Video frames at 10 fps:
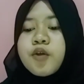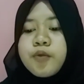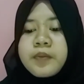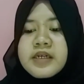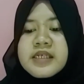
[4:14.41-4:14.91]

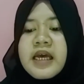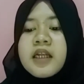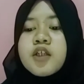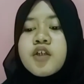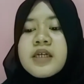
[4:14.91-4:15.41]

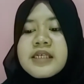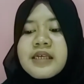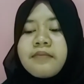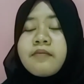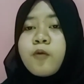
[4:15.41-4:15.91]
2%,
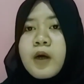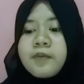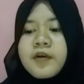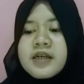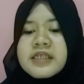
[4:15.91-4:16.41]
Judaism
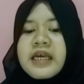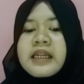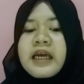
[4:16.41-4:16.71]
1%,